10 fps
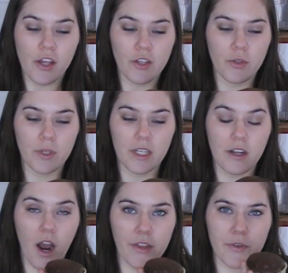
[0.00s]
You
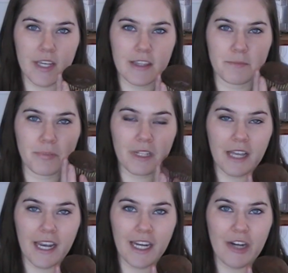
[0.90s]
can either eat them
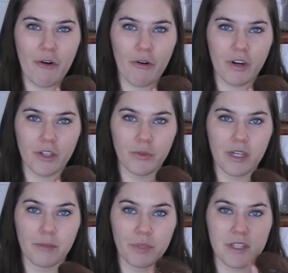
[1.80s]
plain or you
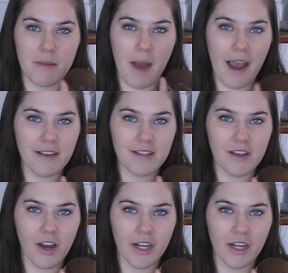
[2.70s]
can put some
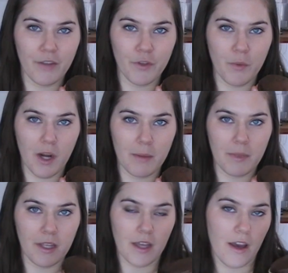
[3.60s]
icing on it if you want to
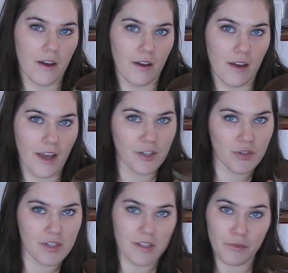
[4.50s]
be
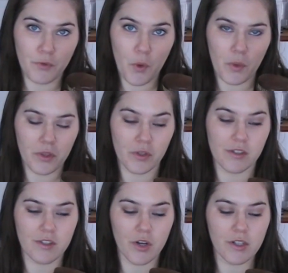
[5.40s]
extra sinful with your
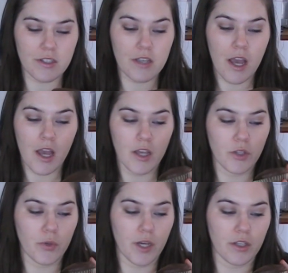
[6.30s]
desserts.
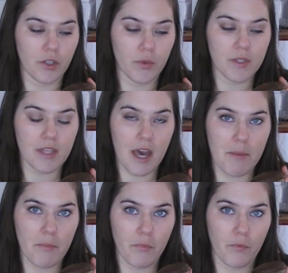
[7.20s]
You can use
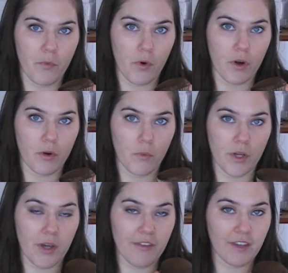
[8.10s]
them for
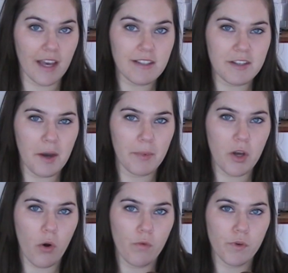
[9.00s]
when you have guests
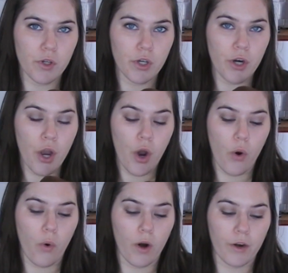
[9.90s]
coming over
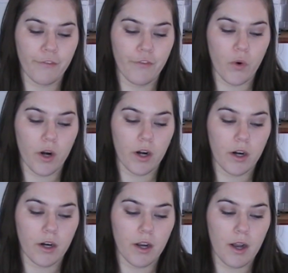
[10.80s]
or
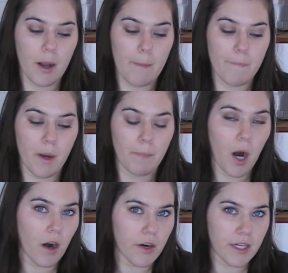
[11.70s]
for a
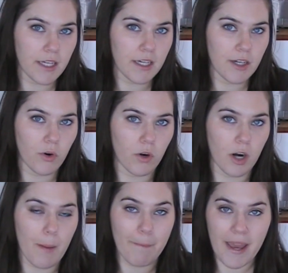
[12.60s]
party
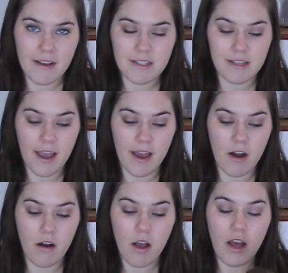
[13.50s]
or a bake
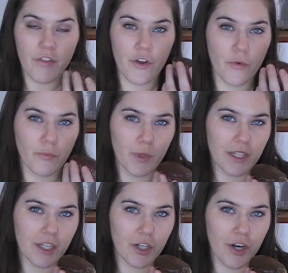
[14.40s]
sale. They're
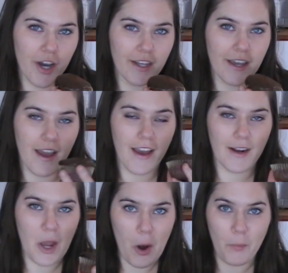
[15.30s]
really good
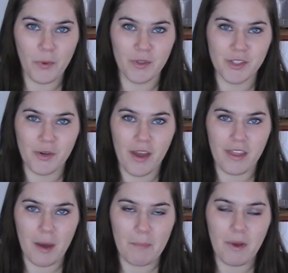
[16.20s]
and I hope you enjoy
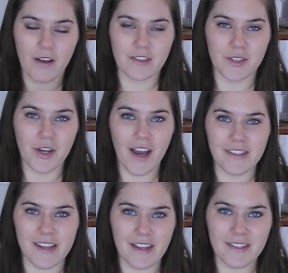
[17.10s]
them. I'll see you
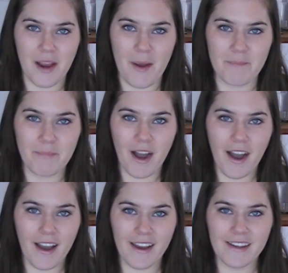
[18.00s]
guys next time.
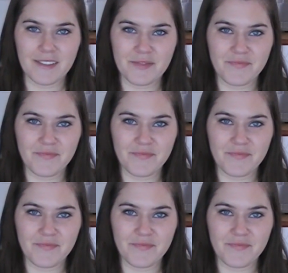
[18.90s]
Bye!